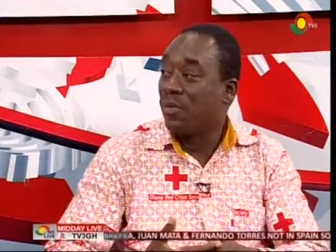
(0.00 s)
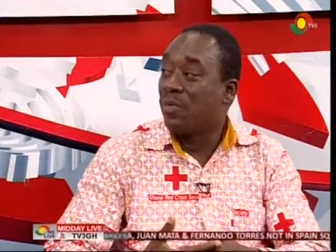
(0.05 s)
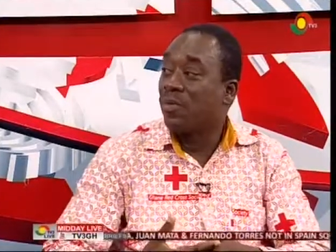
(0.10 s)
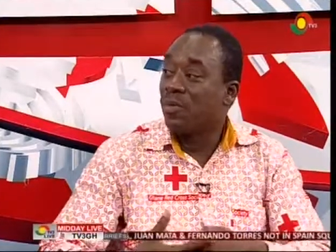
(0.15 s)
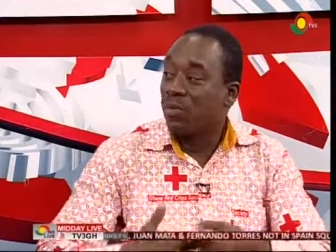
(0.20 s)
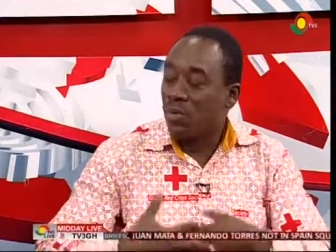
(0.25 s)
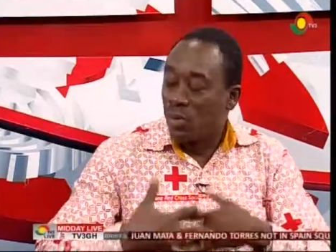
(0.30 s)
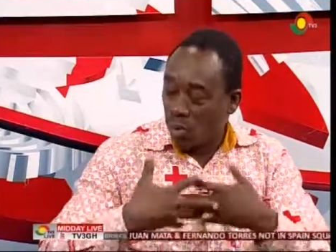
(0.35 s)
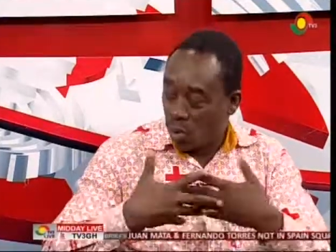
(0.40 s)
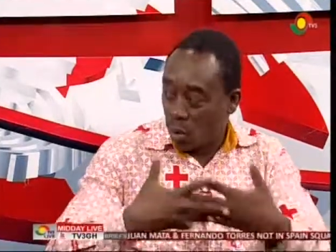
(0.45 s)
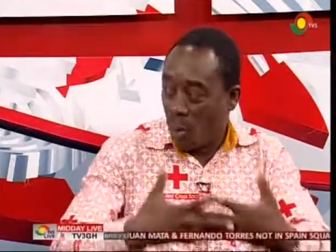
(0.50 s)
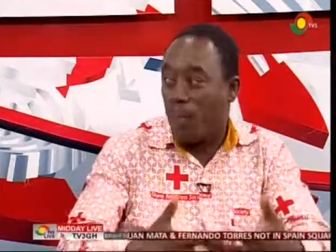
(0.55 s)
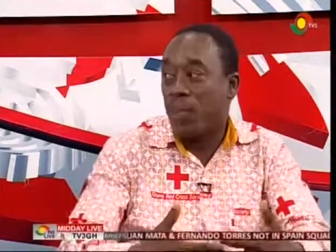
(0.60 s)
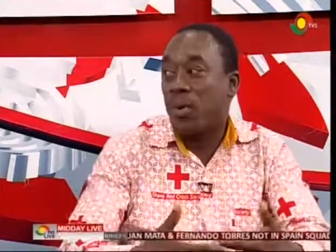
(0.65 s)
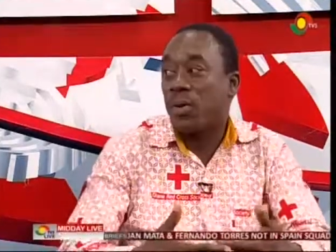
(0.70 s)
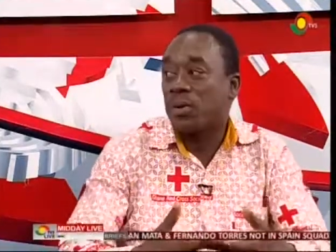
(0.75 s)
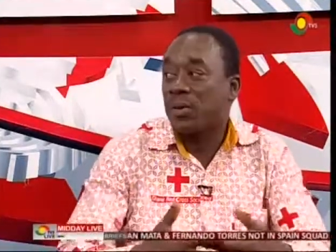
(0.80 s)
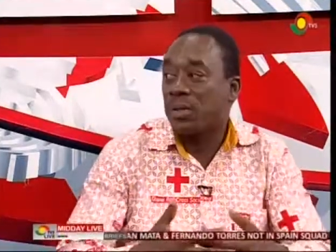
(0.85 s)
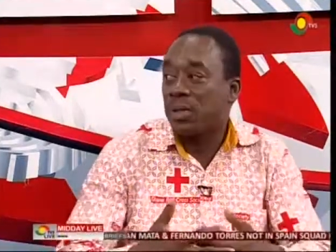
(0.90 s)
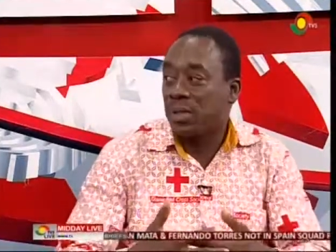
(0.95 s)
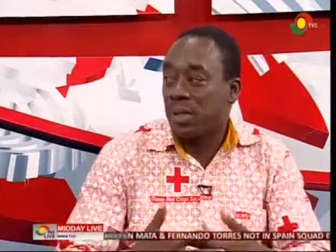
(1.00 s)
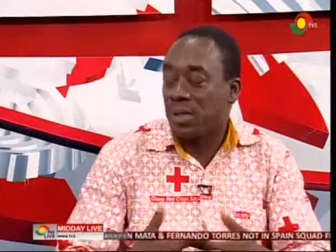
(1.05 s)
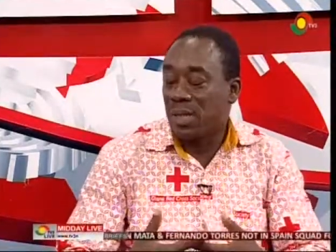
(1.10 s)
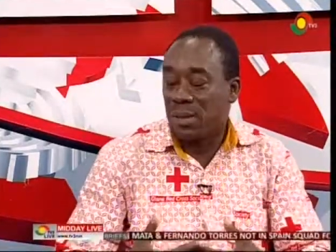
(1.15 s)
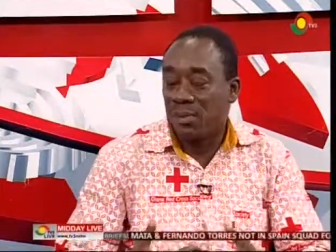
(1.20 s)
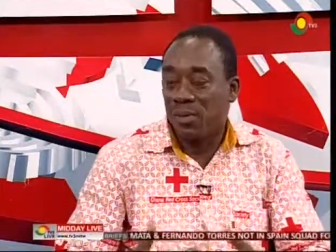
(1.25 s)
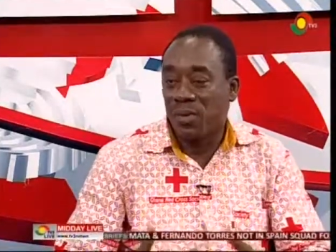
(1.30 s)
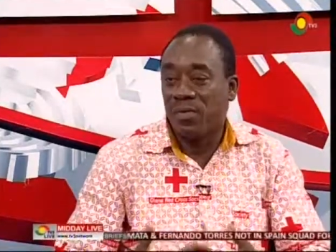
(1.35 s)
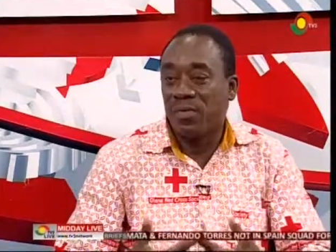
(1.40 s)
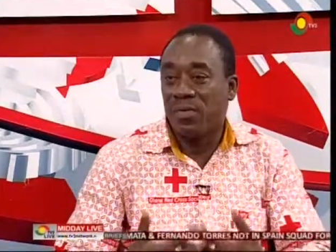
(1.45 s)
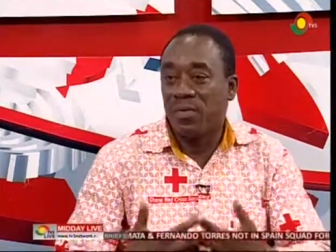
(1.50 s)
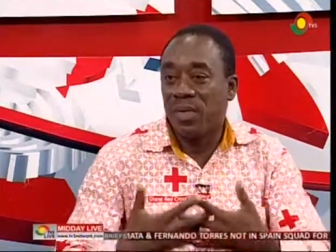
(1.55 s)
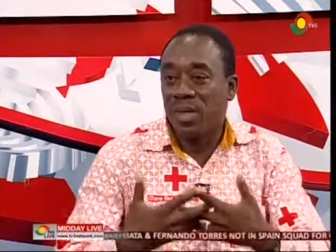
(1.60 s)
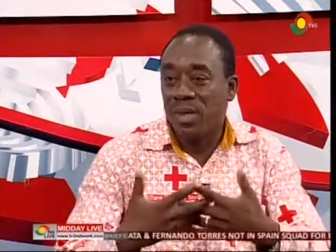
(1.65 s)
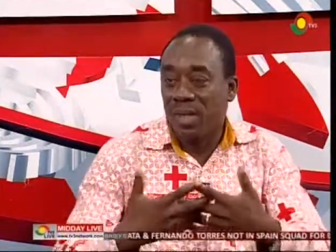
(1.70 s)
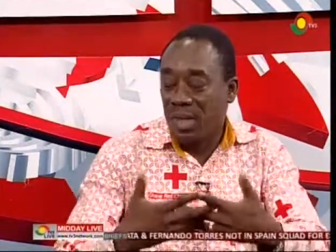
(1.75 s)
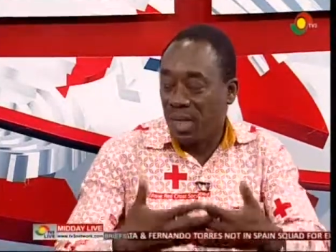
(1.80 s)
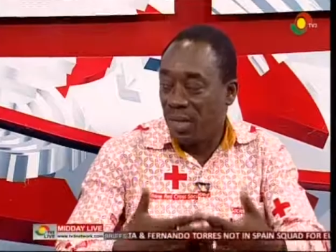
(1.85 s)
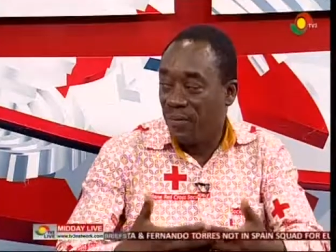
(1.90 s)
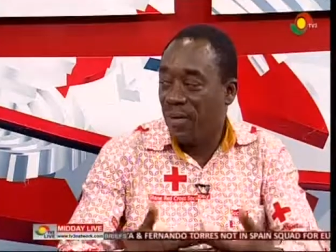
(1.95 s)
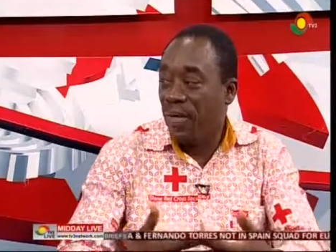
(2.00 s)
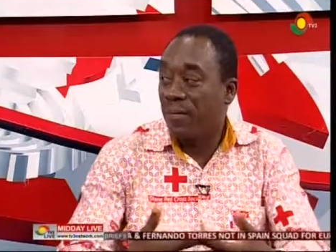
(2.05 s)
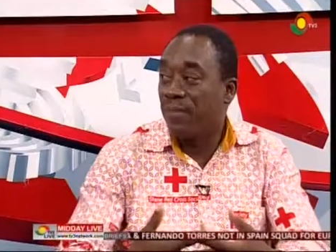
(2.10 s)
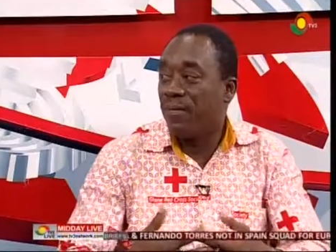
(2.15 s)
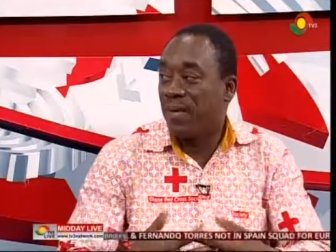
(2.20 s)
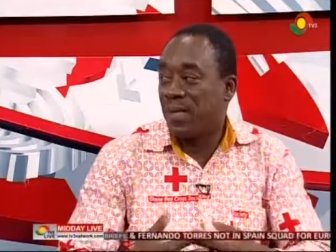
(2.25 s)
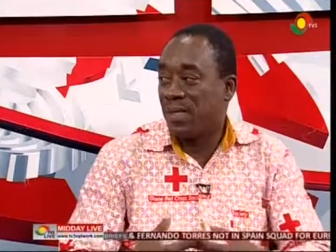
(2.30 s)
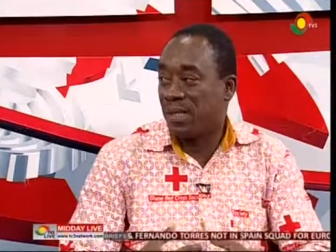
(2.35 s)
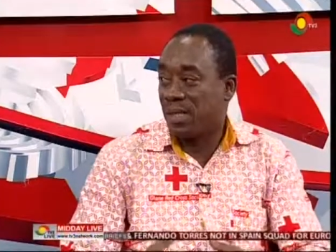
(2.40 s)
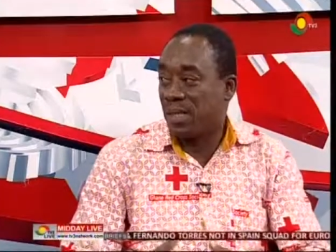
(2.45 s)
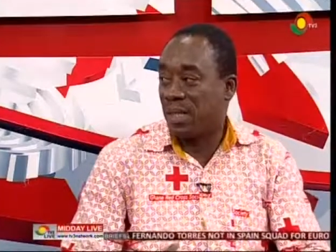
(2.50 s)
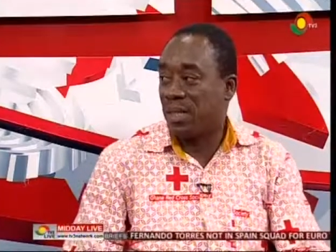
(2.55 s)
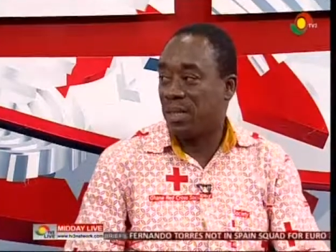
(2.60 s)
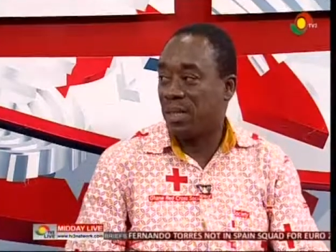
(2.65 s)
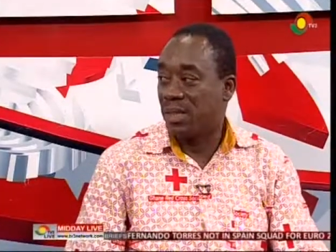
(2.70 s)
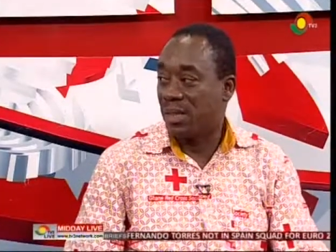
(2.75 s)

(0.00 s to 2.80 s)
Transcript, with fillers: to support in terms of giving first aid.